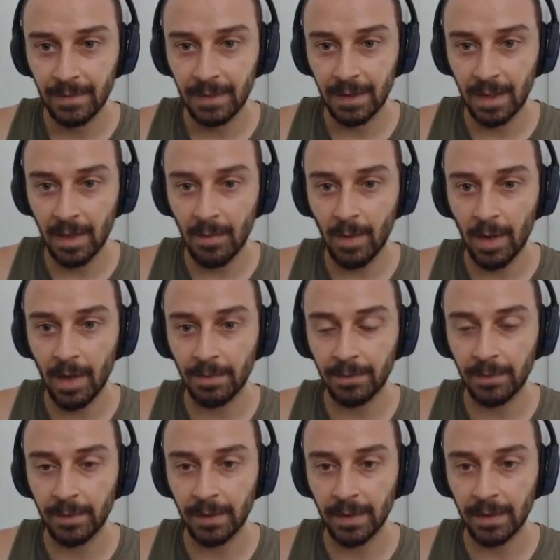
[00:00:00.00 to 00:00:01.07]
He got
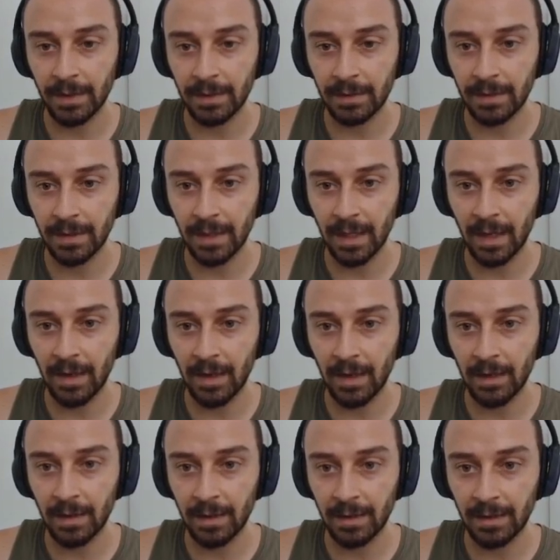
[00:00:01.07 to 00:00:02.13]
popped, but the
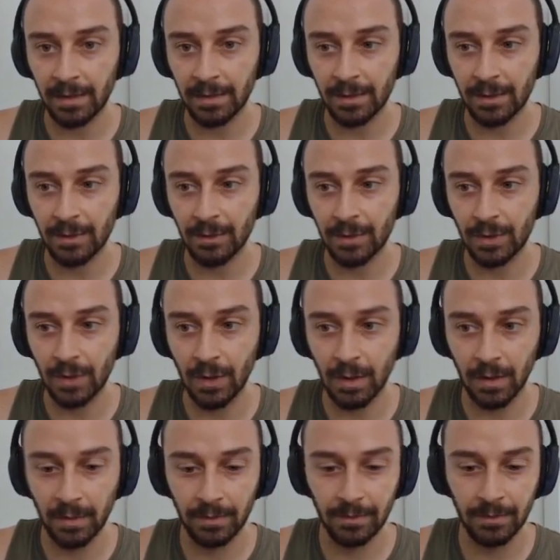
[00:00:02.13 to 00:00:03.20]
Garen is too
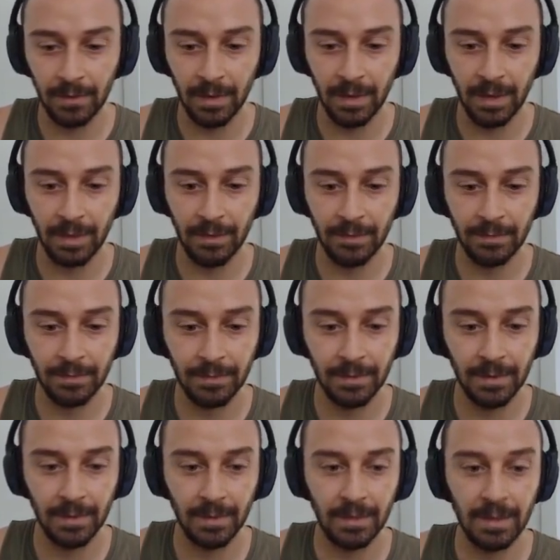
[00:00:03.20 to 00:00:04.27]
strong right now.
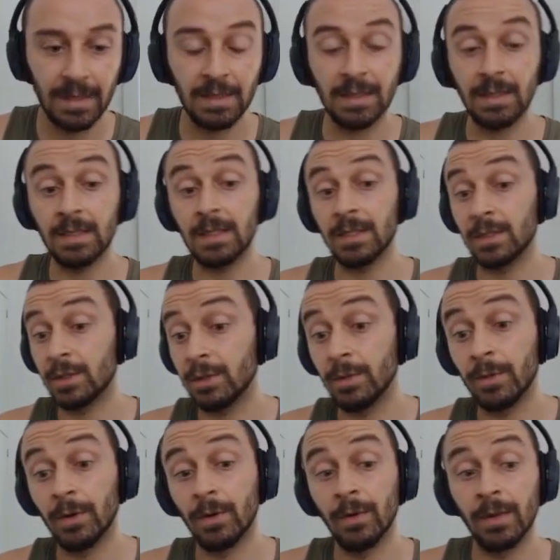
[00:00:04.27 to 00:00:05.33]
So this is
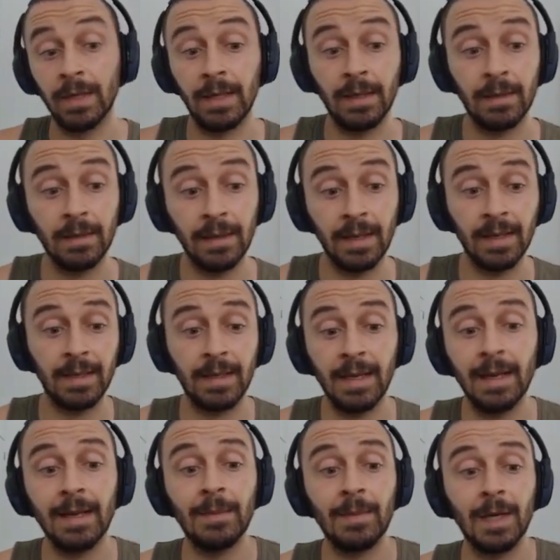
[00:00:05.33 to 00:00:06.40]
super early. Like
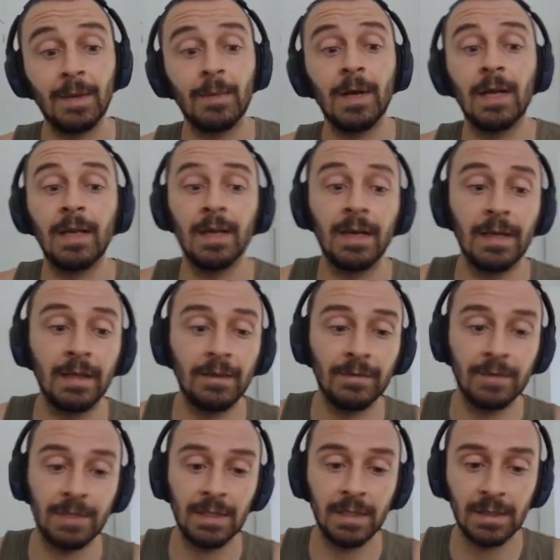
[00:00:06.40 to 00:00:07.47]
getting Mech Pilot at level
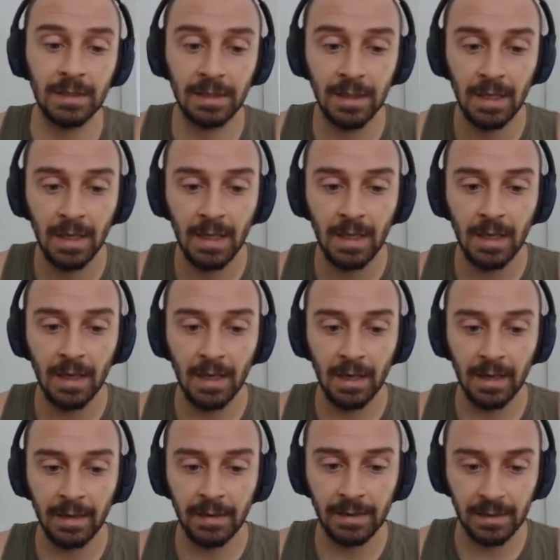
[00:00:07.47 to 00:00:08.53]
6
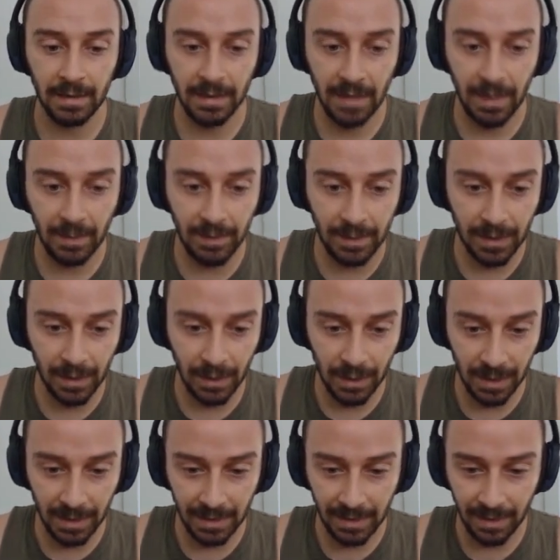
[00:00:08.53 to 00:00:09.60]
is a 10%
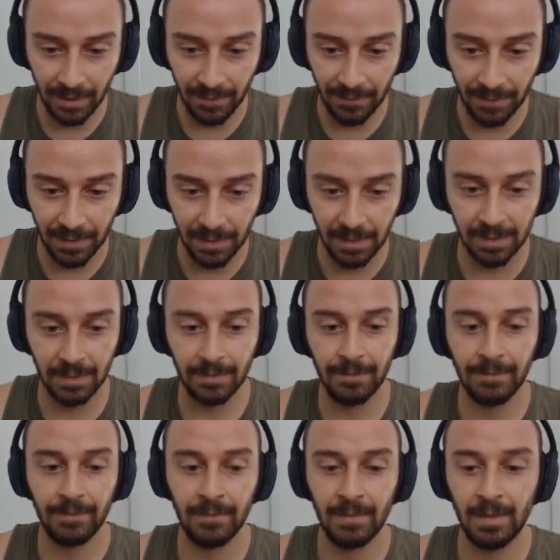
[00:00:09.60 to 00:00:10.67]
chance to get Fizz.
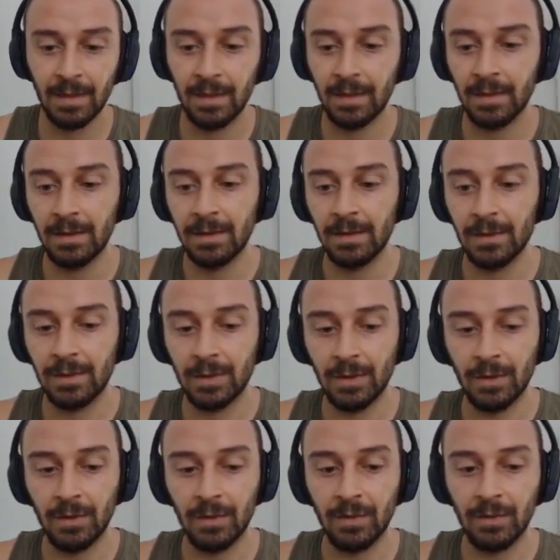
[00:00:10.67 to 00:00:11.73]

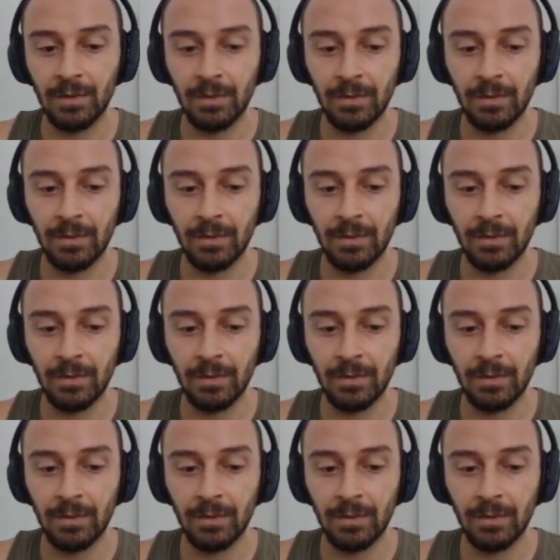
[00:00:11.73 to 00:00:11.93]
So